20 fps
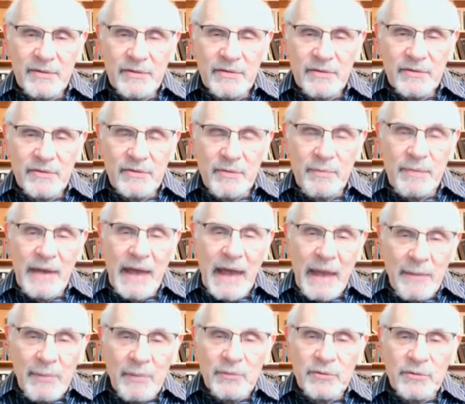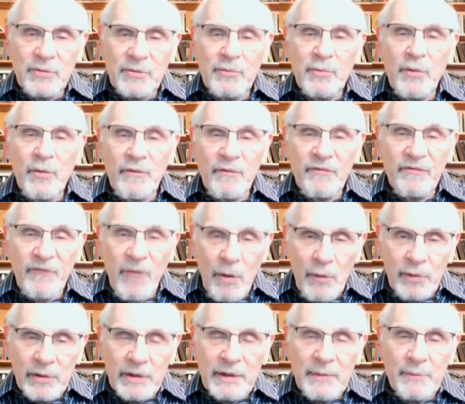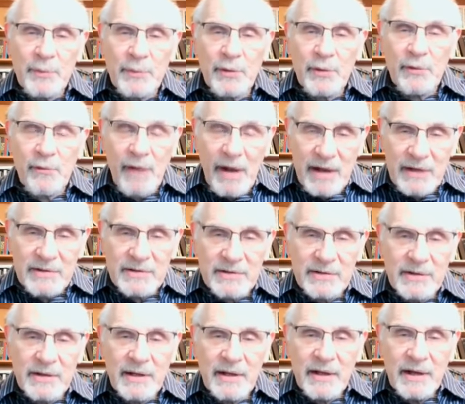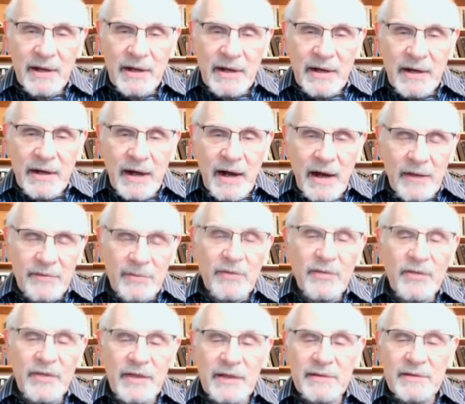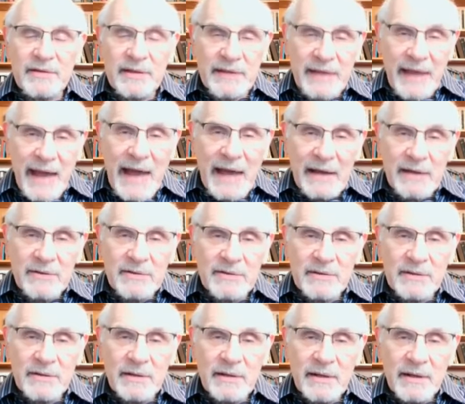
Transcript: to be able to move forward and progress under these attacks.